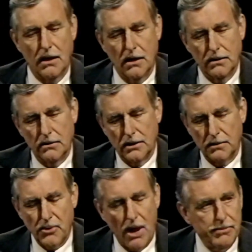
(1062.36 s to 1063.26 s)
and
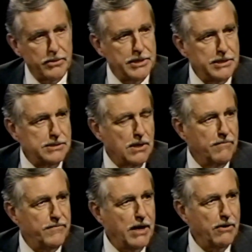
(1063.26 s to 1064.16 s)
the properties uh,
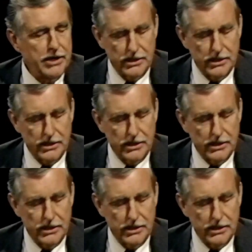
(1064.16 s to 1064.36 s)
vary,